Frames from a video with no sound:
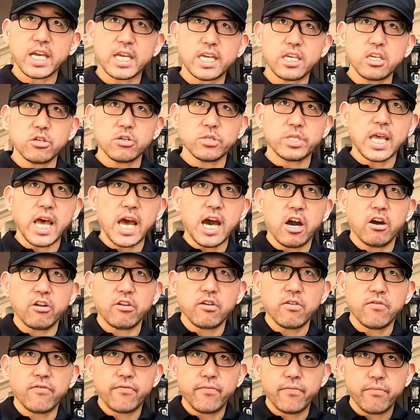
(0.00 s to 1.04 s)
my heel
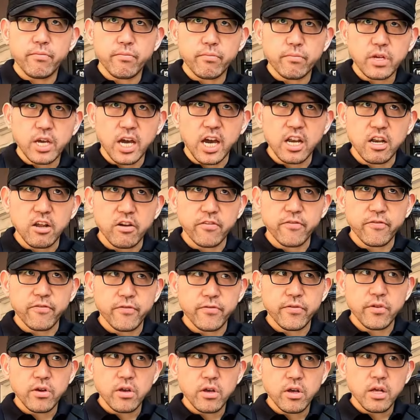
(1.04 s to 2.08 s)
down, kind of
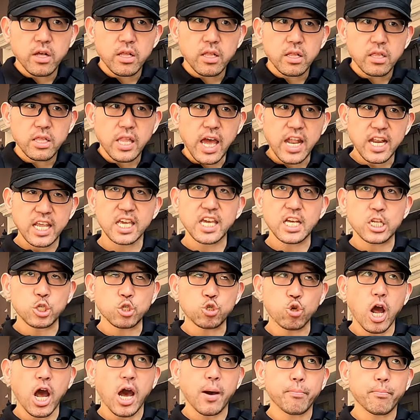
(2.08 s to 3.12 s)
letting it
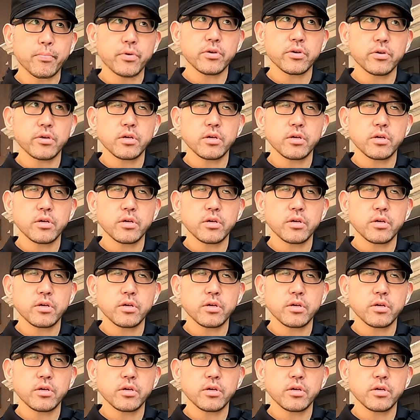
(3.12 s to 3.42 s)
drop.